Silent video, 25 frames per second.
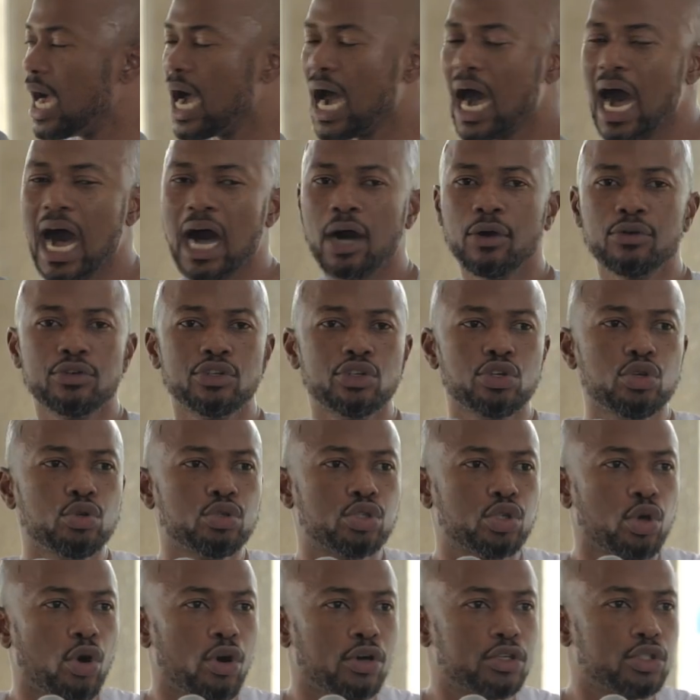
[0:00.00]
How do you
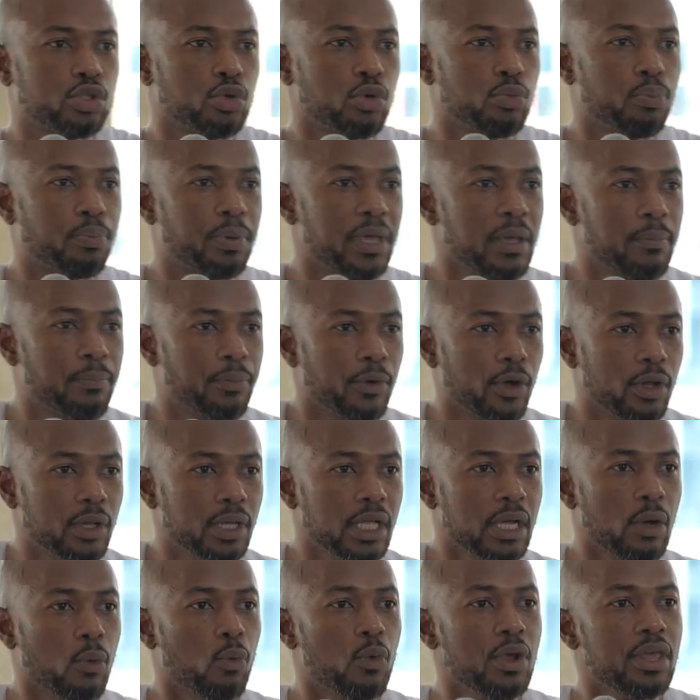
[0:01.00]
talk to
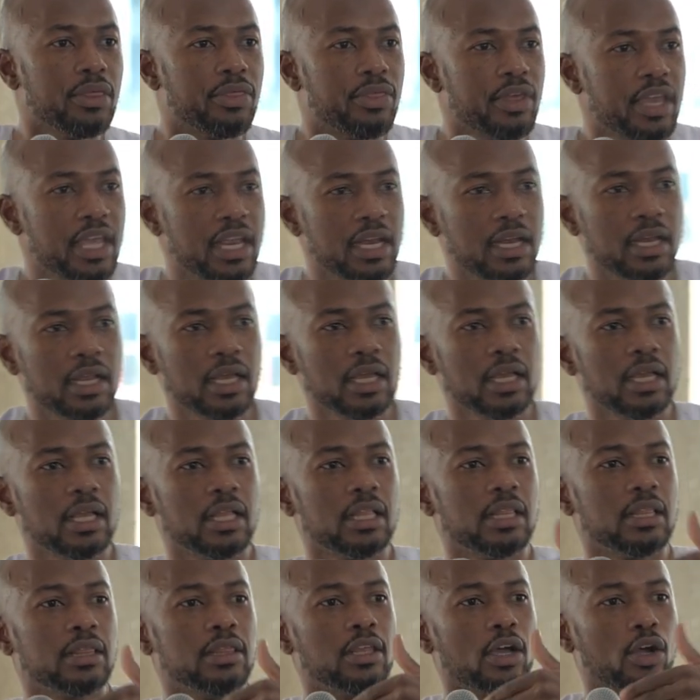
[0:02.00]
people within
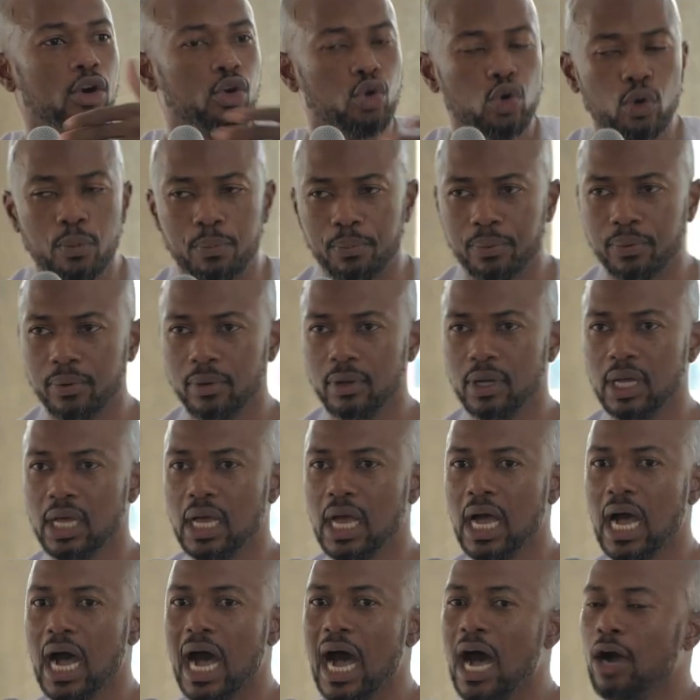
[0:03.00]
the group?
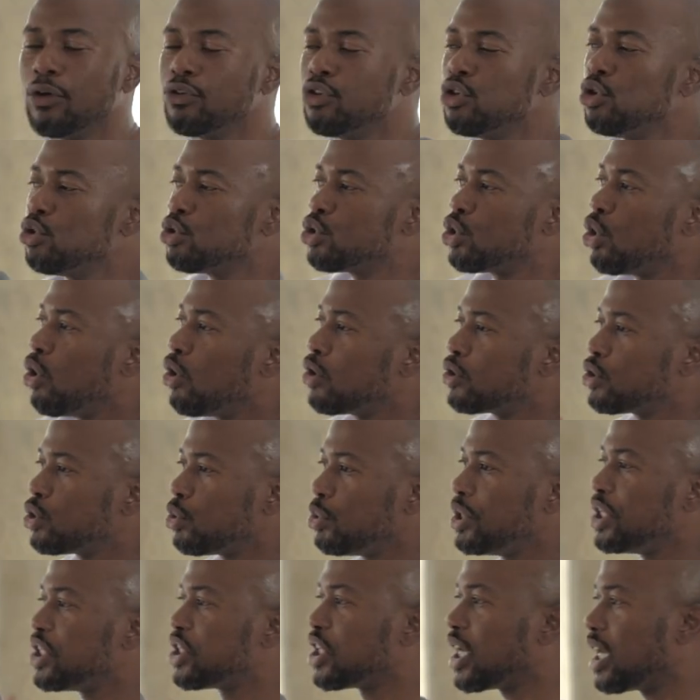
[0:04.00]
How do you talk
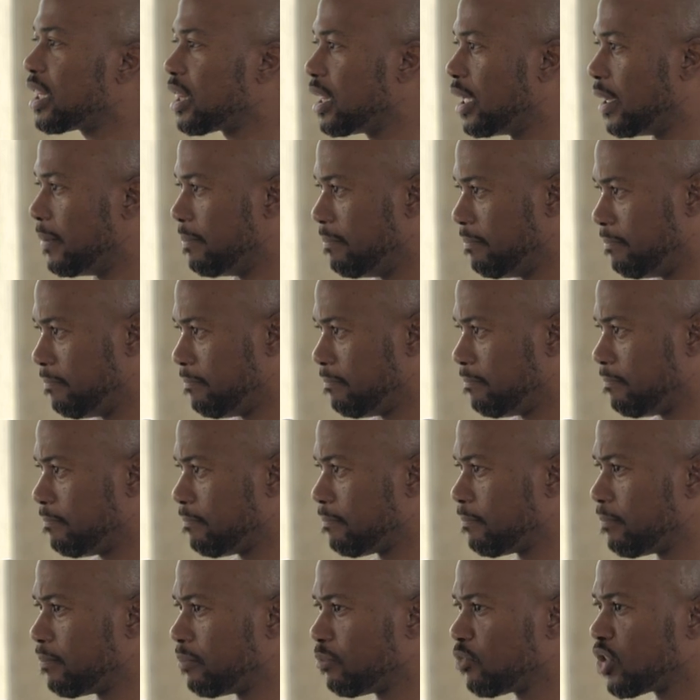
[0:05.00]
to each other?
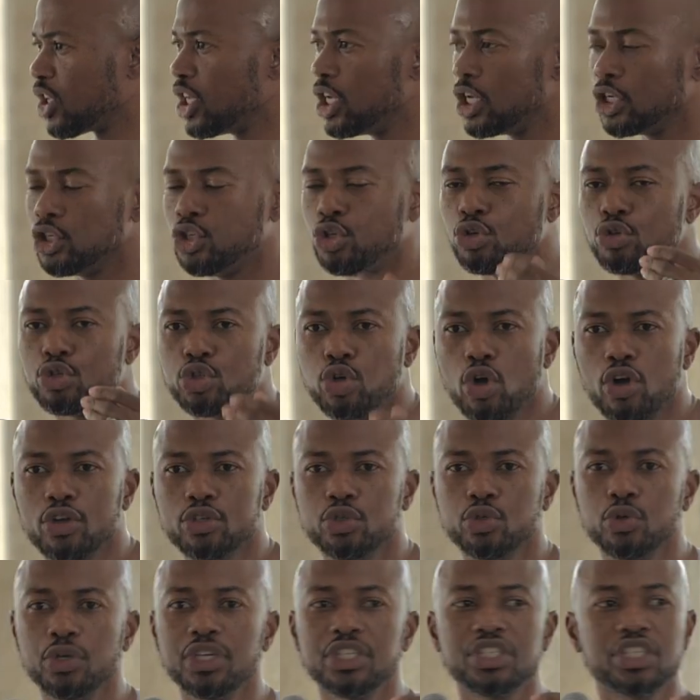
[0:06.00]
Do you
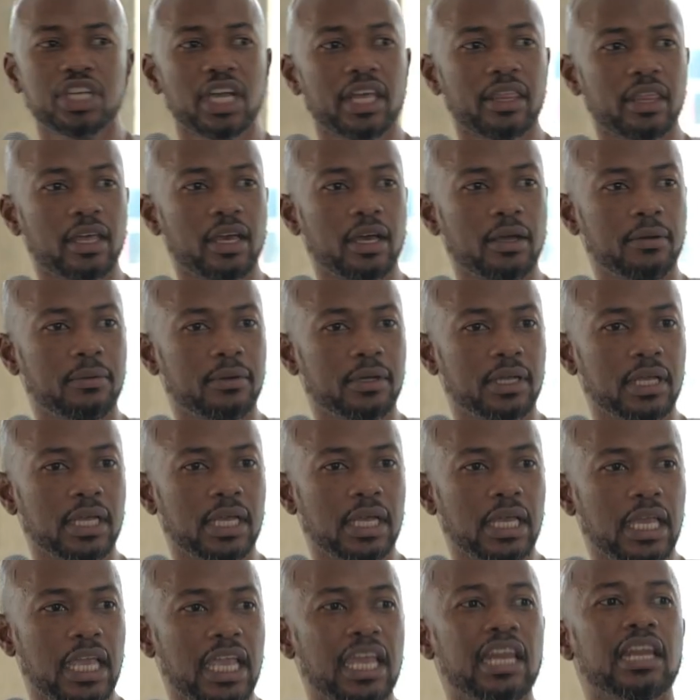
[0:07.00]
talk to each other
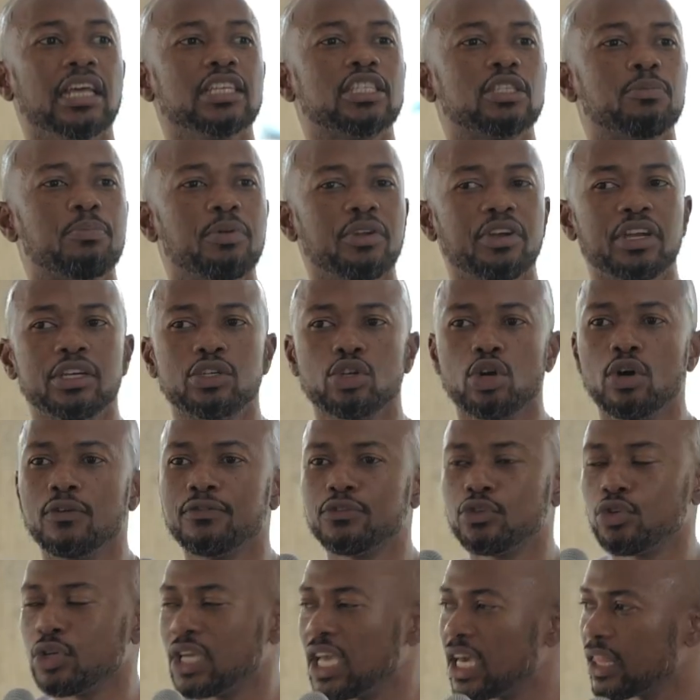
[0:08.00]
in a spirit
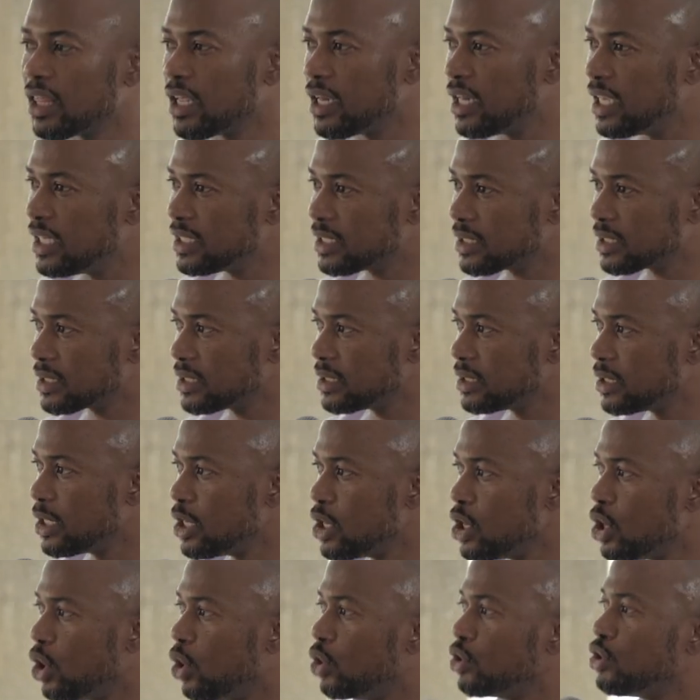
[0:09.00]
of togetherness?
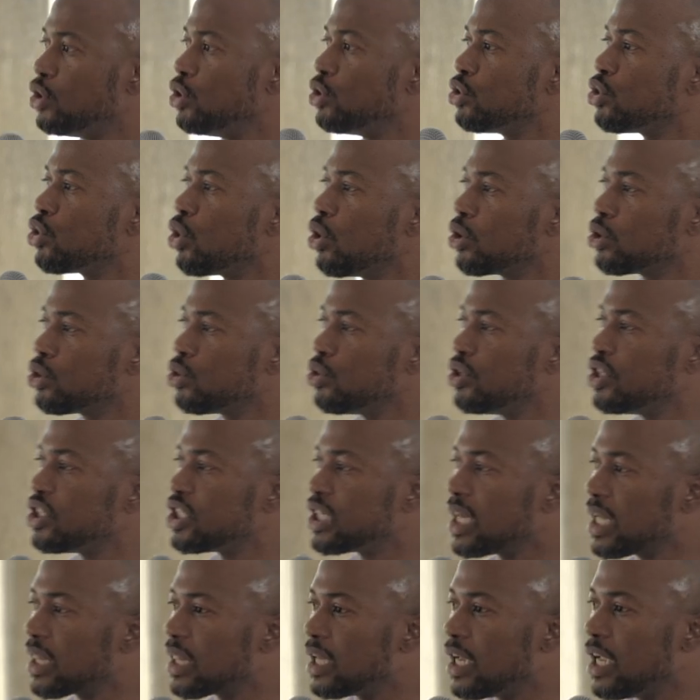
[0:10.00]
Or do you talk to
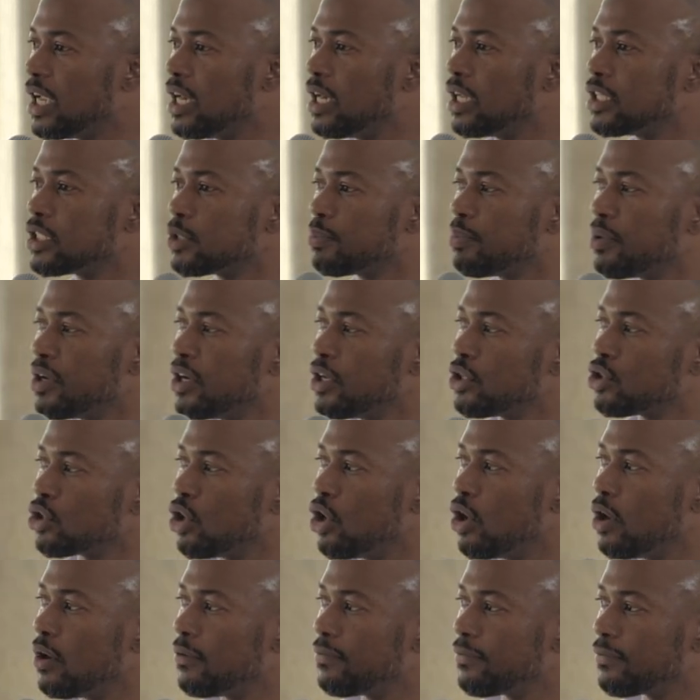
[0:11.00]
each other in a spirit
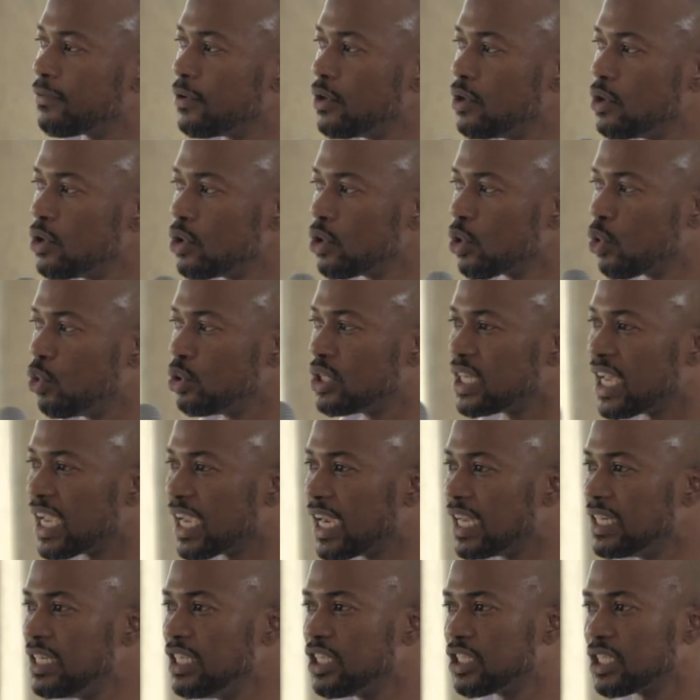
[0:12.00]
of
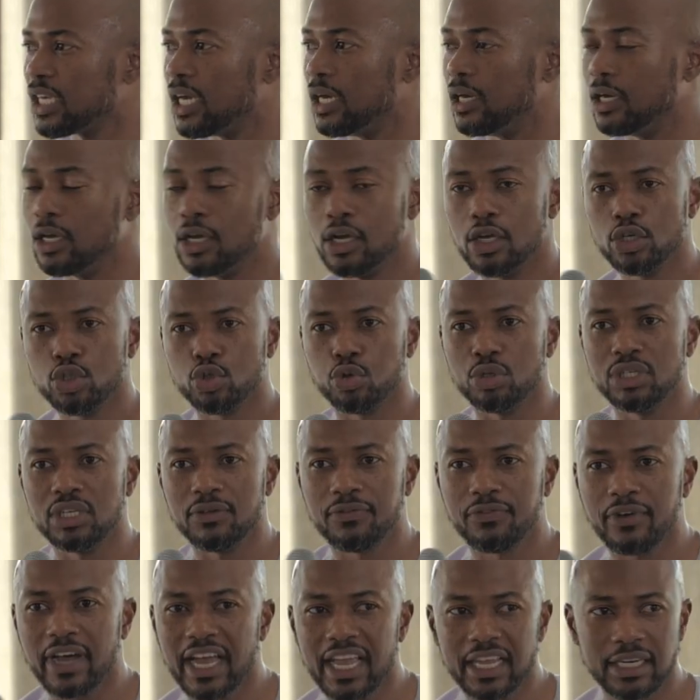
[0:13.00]
kutenganisha, to
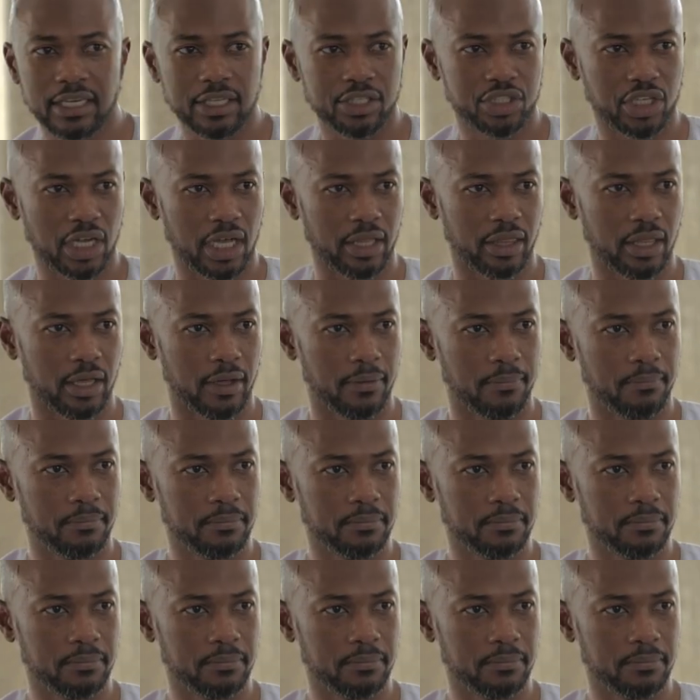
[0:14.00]
divide each other?